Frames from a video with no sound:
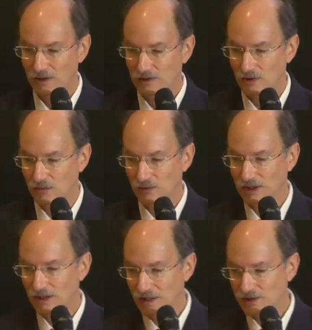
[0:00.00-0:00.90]
So when
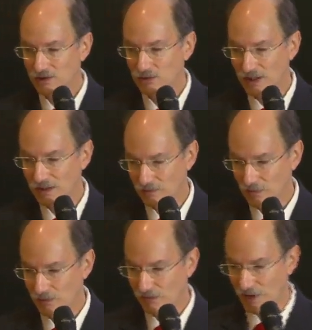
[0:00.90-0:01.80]
they concentrate,
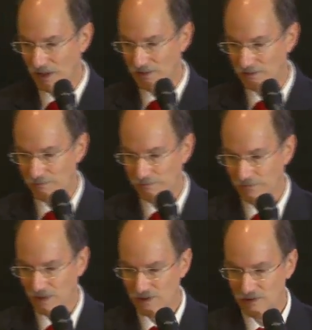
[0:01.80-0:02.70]
what we find
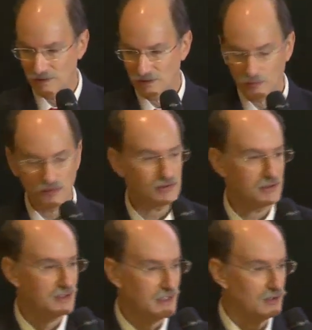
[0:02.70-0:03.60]
is that the double
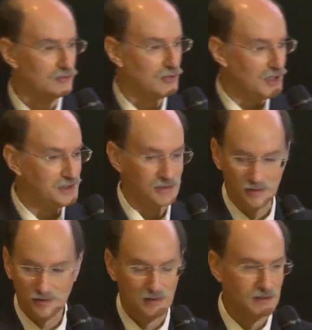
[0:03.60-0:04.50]
slit count
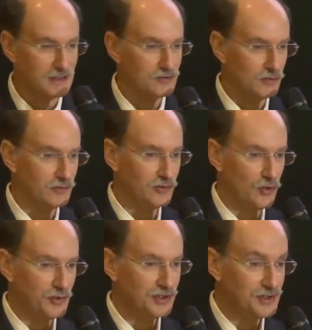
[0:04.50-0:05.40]
rises. And that's what we we're
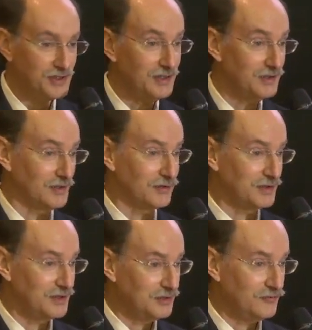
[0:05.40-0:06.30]
hoping to see here,
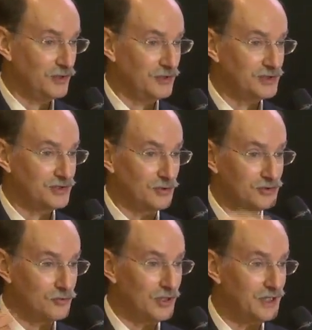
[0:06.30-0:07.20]
that the interference
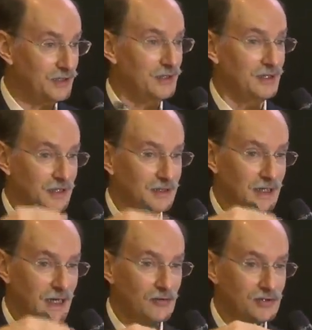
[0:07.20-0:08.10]
goes away and the
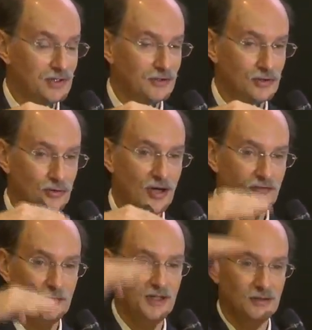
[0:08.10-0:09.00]
counts at the
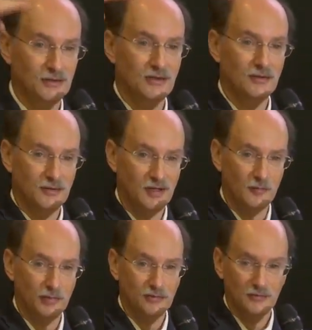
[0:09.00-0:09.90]
trough begin to go
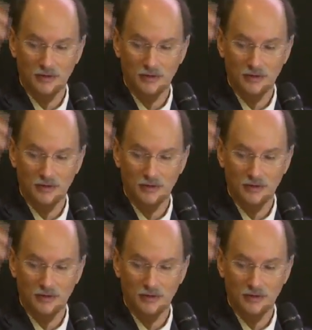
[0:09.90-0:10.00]
up.